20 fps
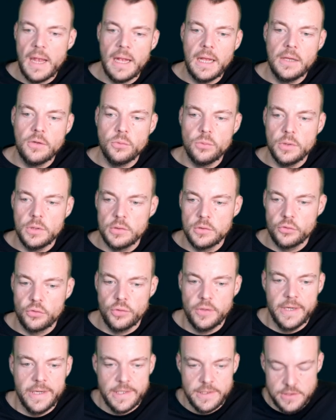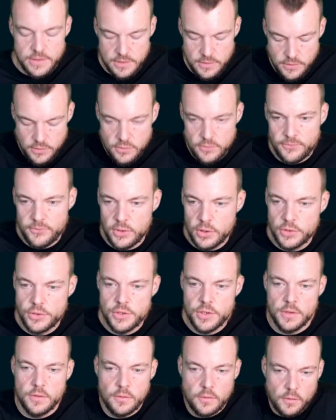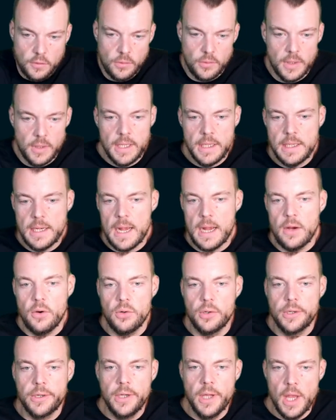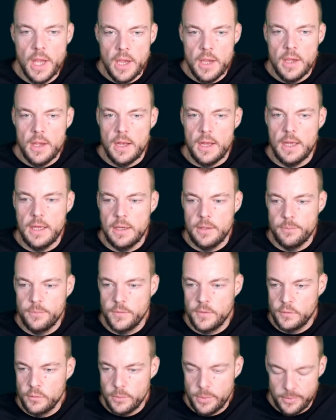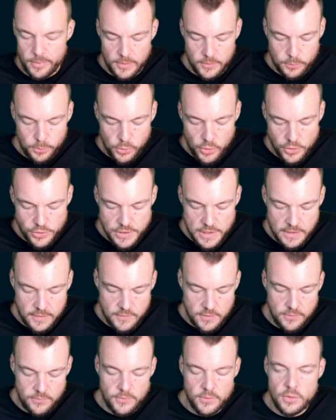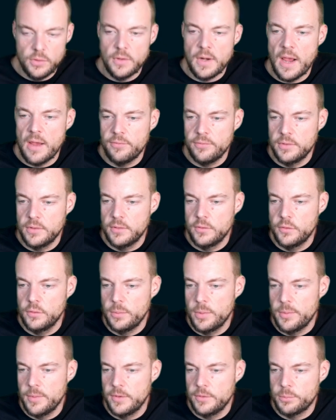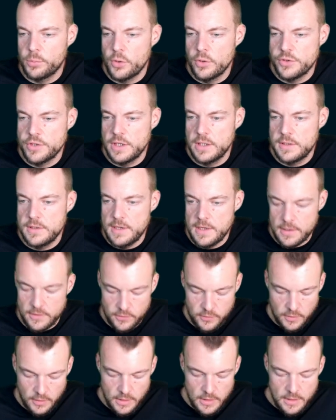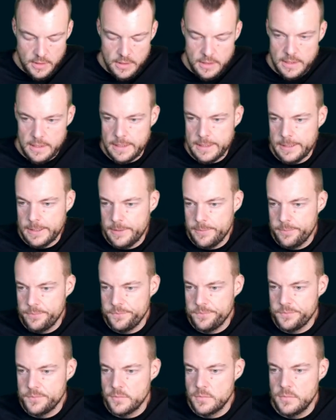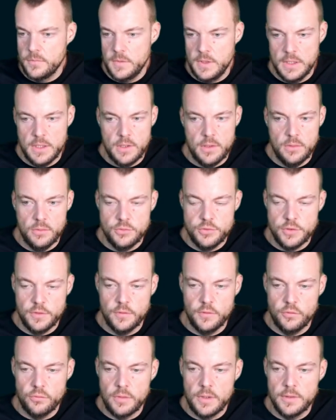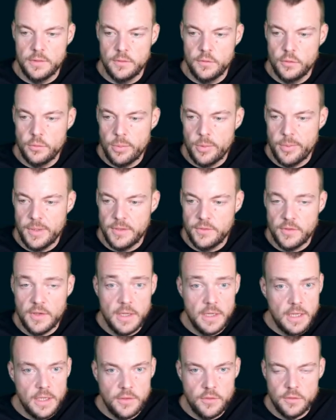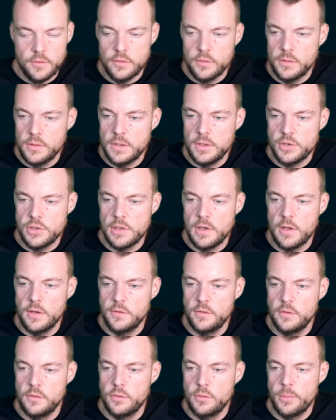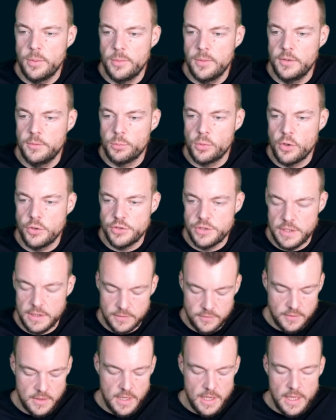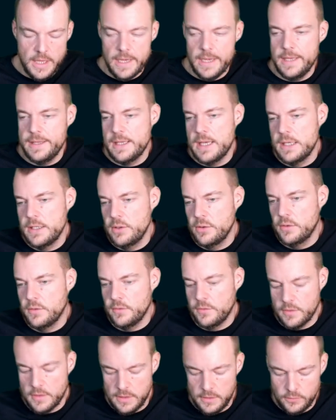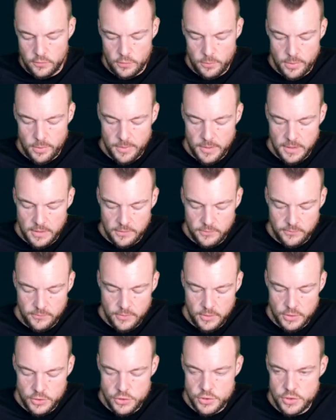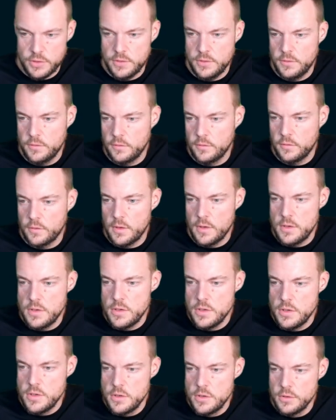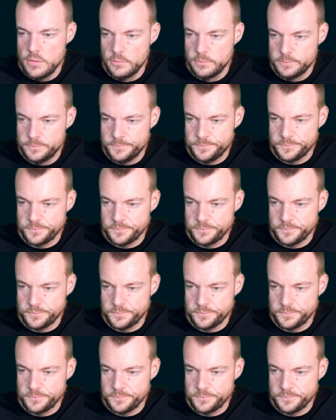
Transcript: and we'll create a new function. So in our um, Supabase project. If you don't have a Supabase project yet, um, you know, just run Supabase init to initialize your Supabase project. And then you can say Supabase functions new.